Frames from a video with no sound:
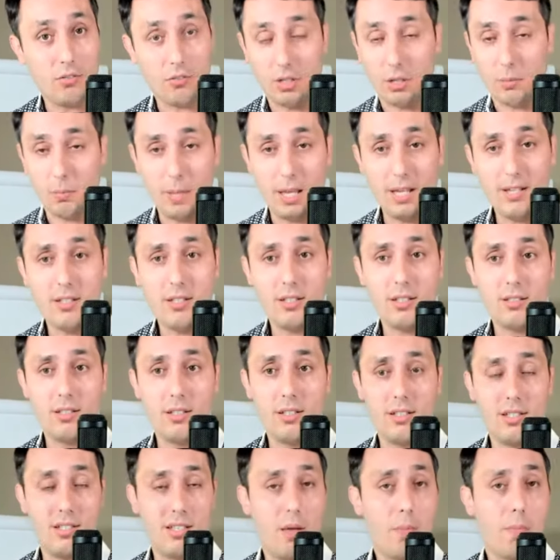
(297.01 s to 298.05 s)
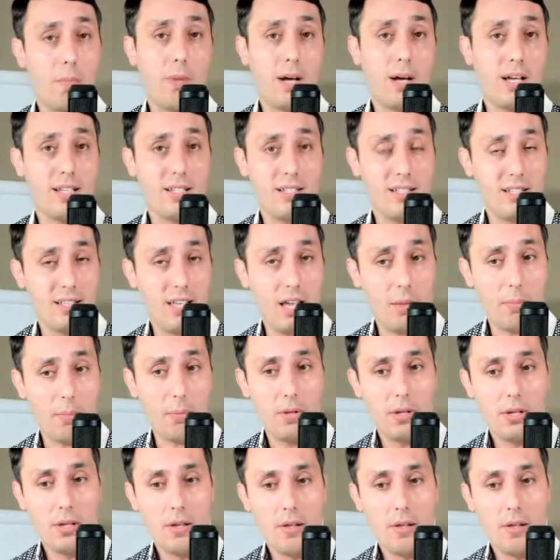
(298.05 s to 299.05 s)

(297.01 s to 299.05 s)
of like basically step by step.